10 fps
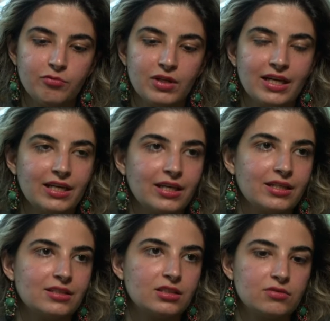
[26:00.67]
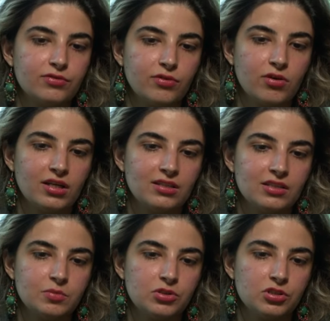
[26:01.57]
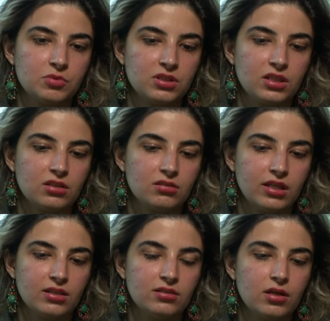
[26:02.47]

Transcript: black can get d4 and this bishop is here, right?